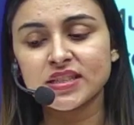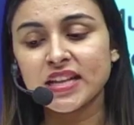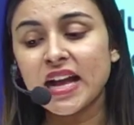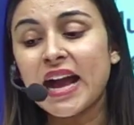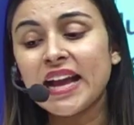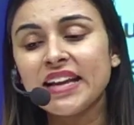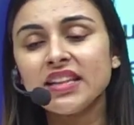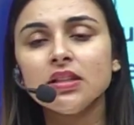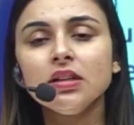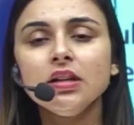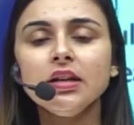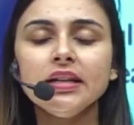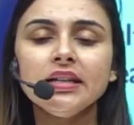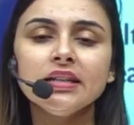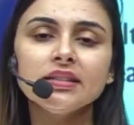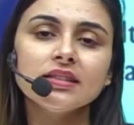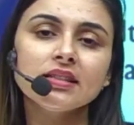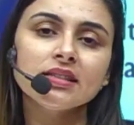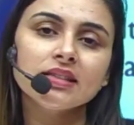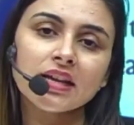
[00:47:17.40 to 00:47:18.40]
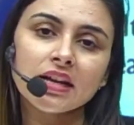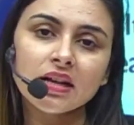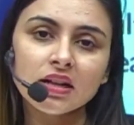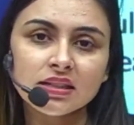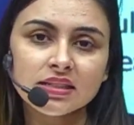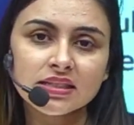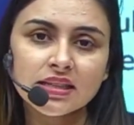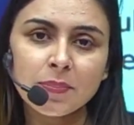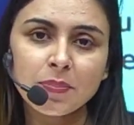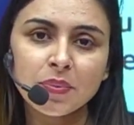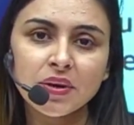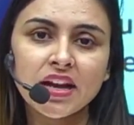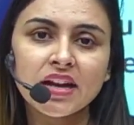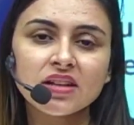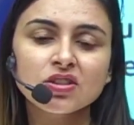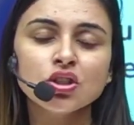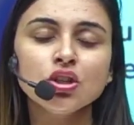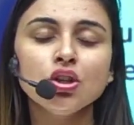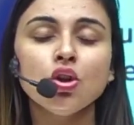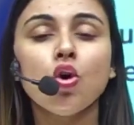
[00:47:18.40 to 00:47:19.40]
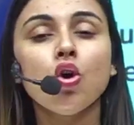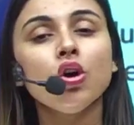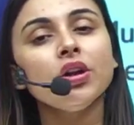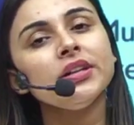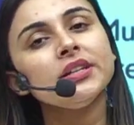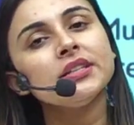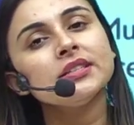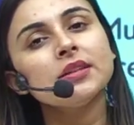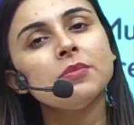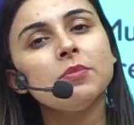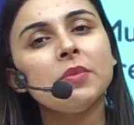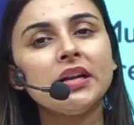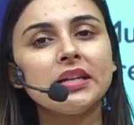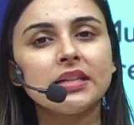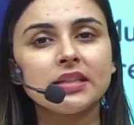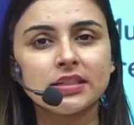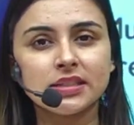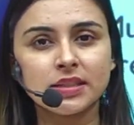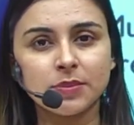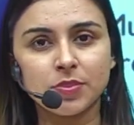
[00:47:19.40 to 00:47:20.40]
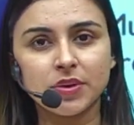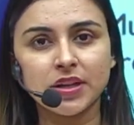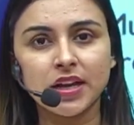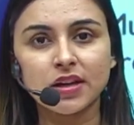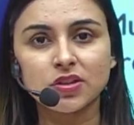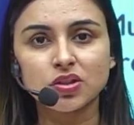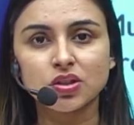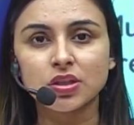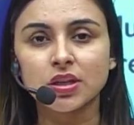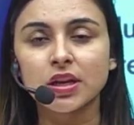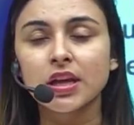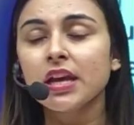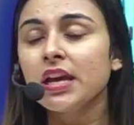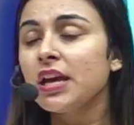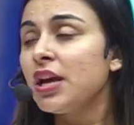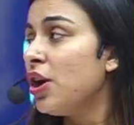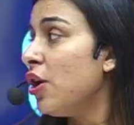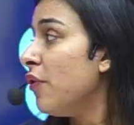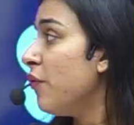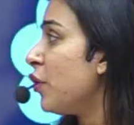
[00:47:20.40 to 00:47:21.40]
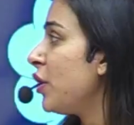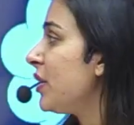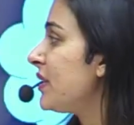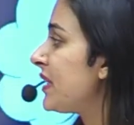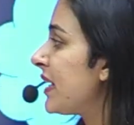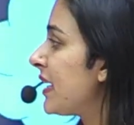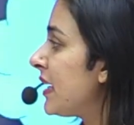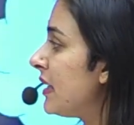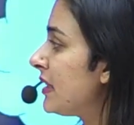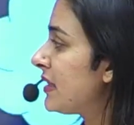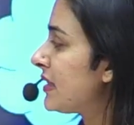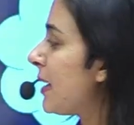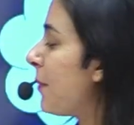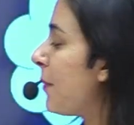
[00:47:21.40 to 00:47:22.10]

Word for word: Either it is a single step reaction or it is a multi-step reaction. For a single step